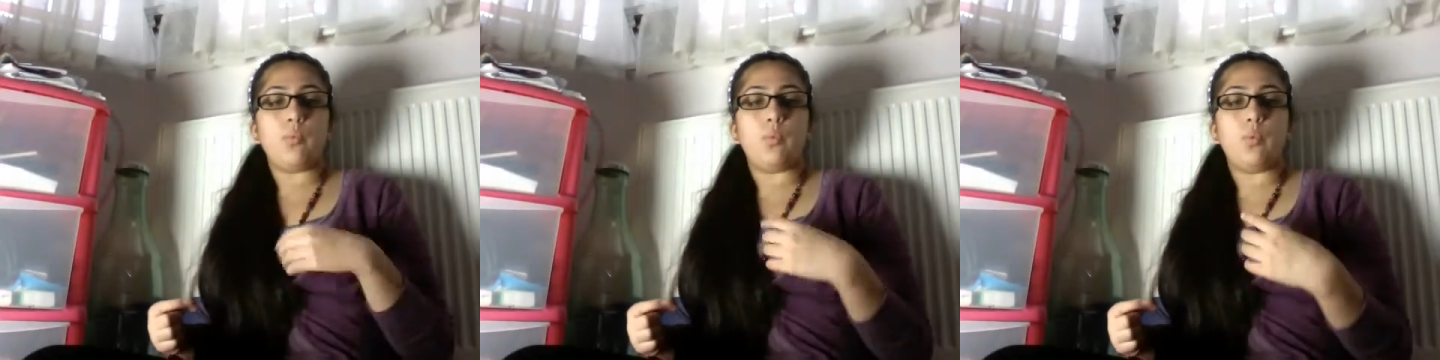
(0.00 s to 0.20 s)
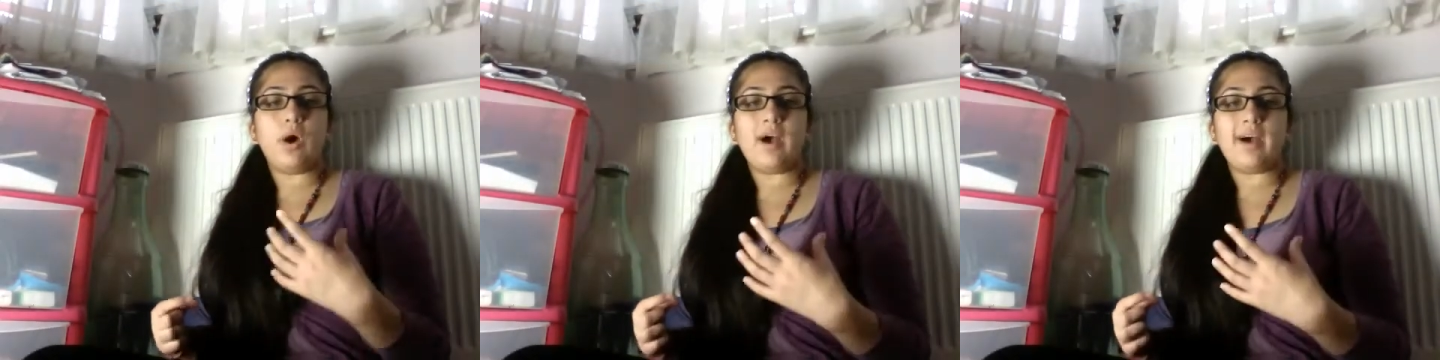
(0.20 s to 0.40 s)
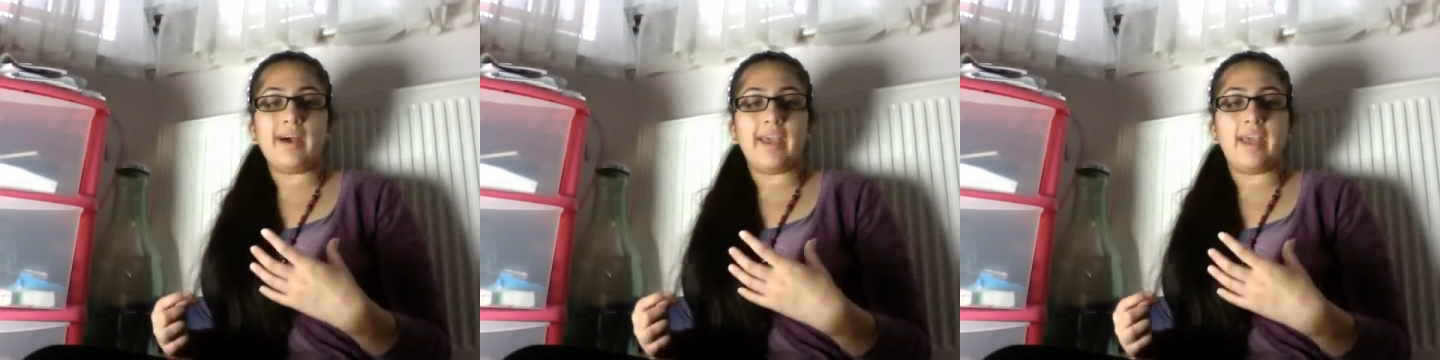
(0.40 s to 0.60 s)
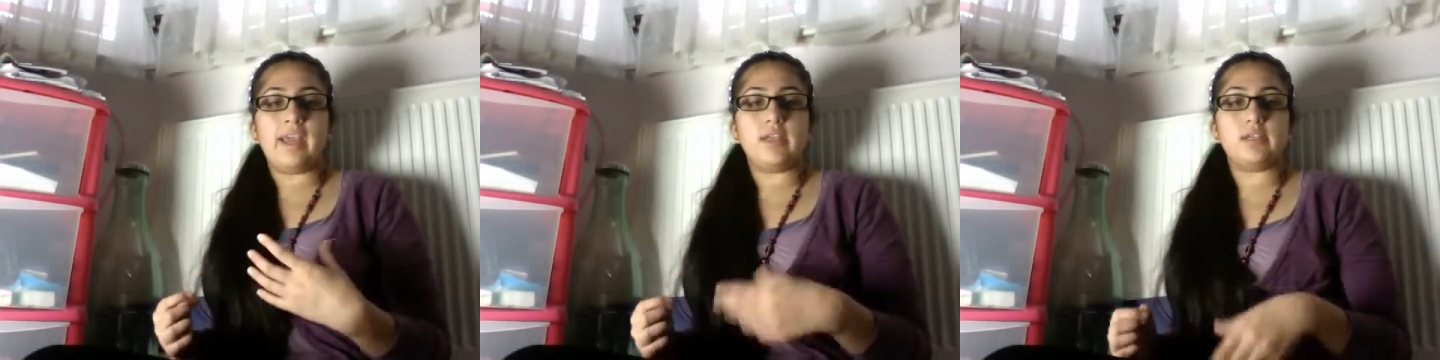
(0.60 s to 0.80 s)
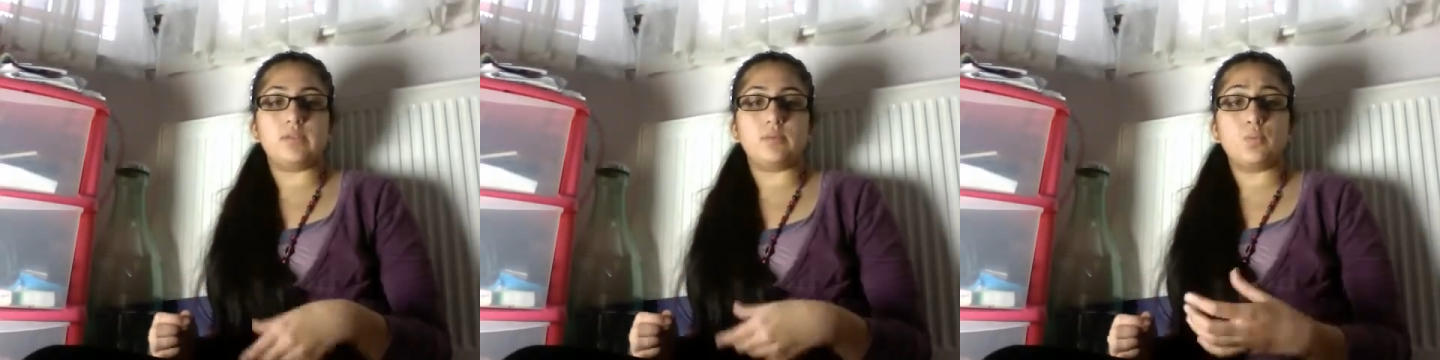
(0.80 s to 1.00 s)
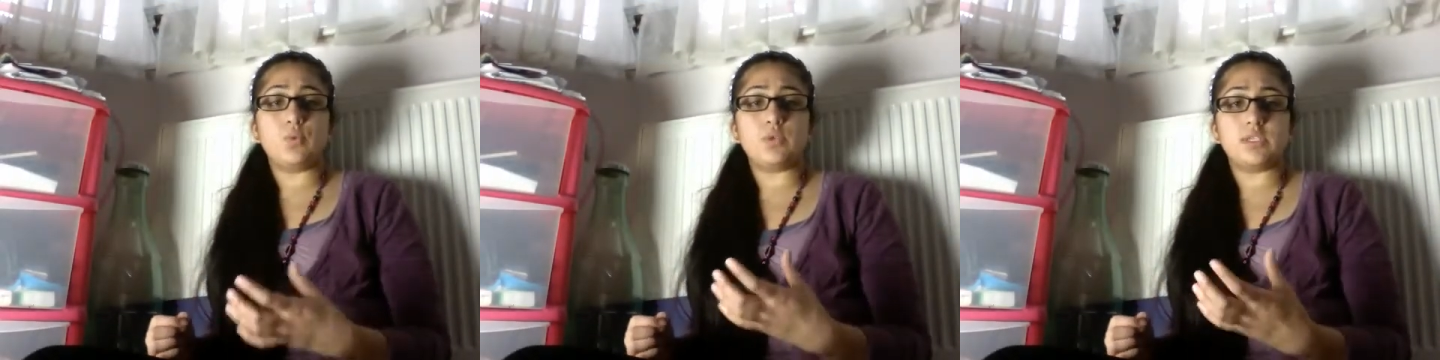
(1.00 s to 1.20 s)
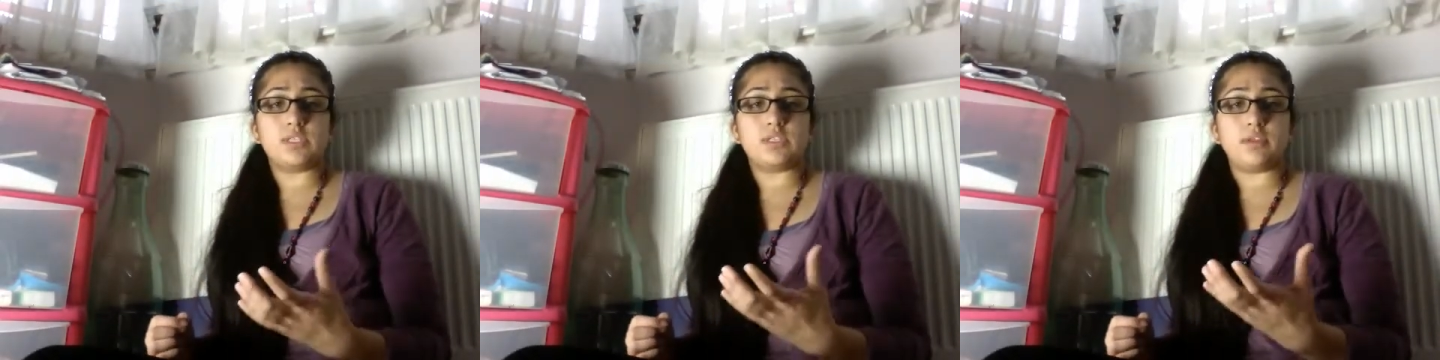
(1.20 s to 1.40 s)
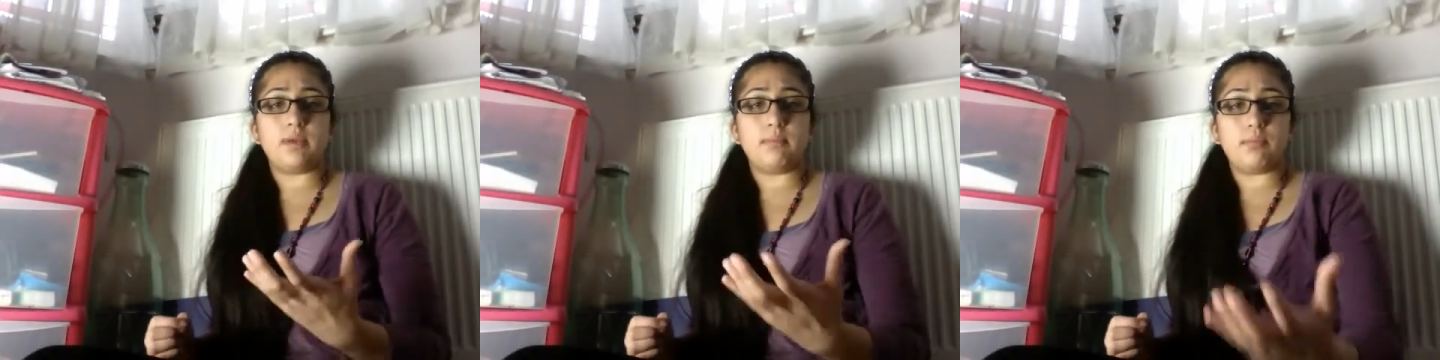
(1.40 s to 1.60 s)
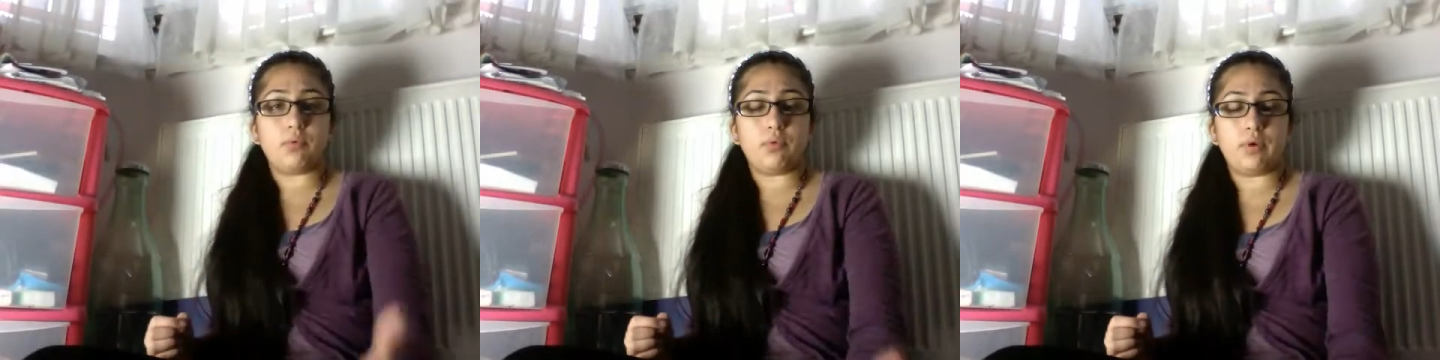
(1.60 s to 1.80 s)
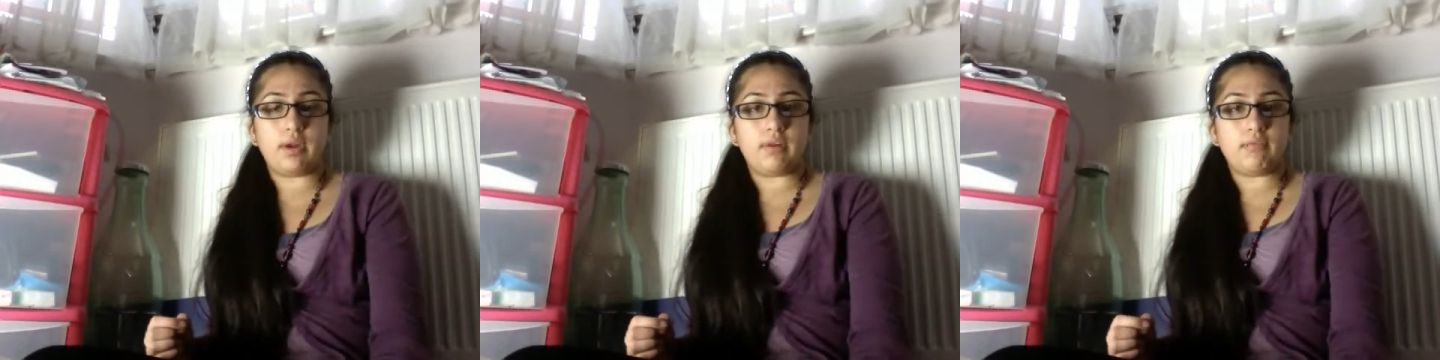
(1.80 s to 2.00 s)
Why is water so
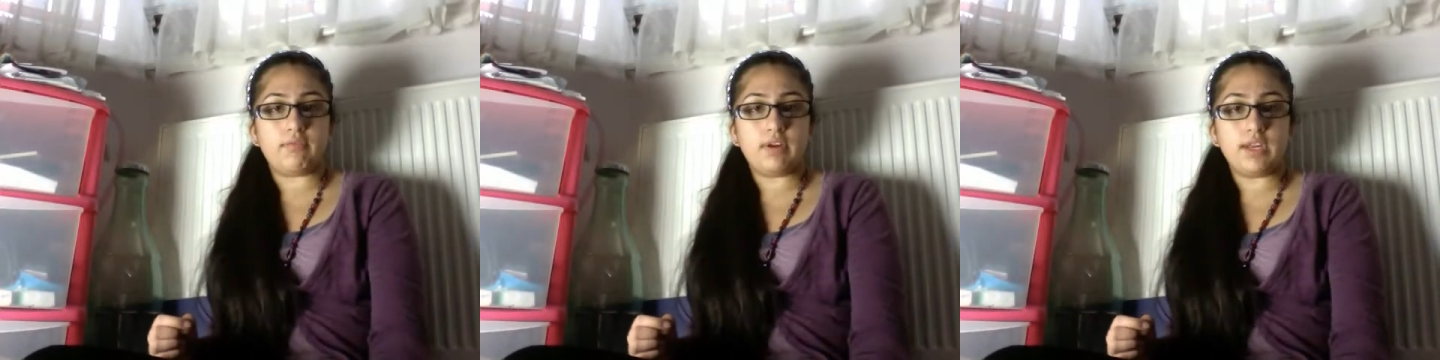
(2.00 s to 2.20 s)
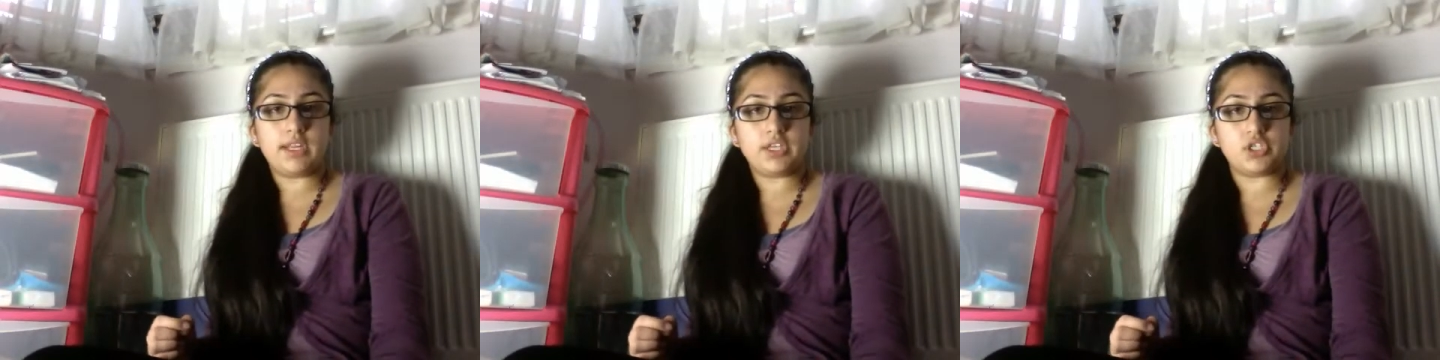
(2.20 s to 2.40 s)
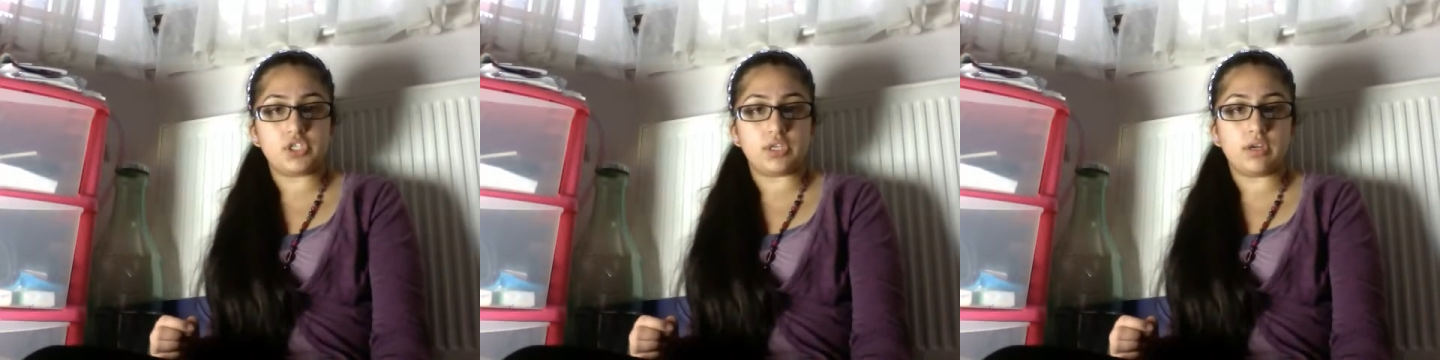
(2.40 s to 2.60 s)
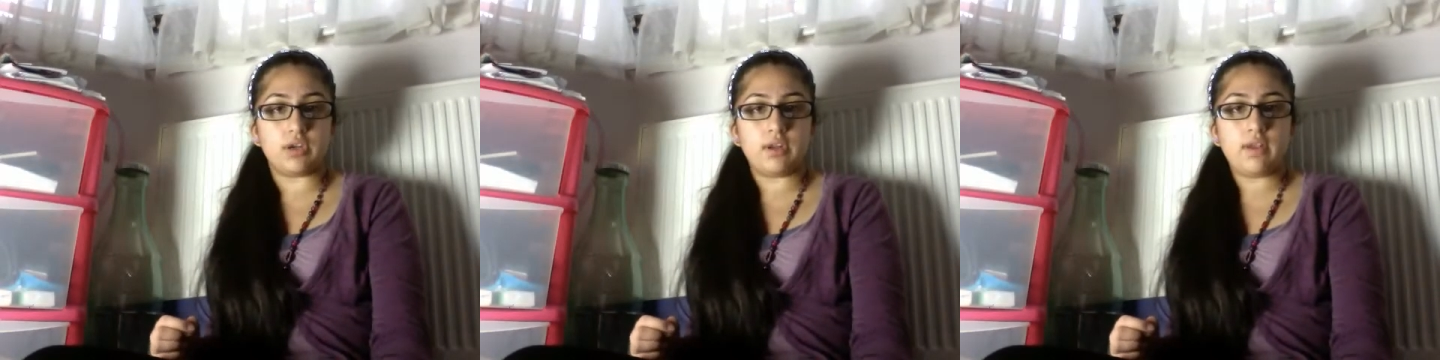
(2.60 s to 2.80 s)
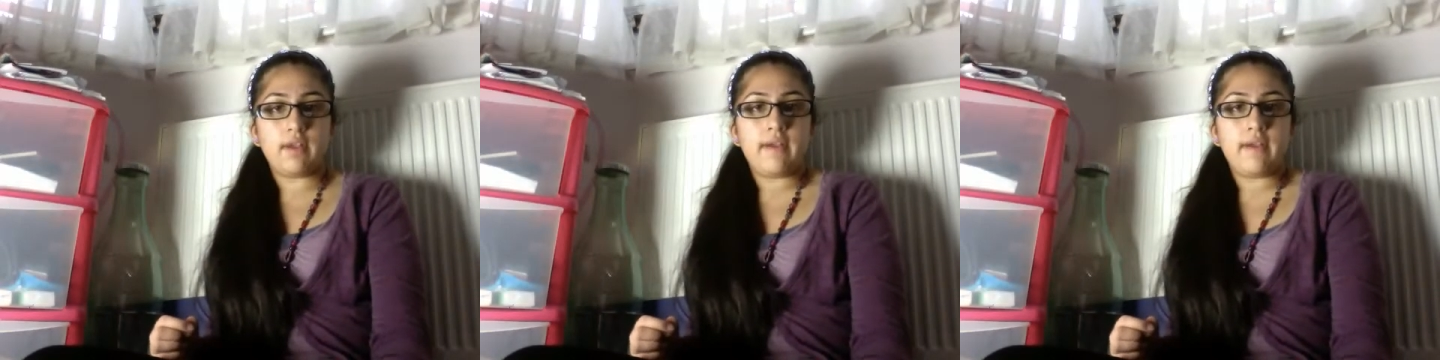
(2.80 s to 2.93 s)
important in religion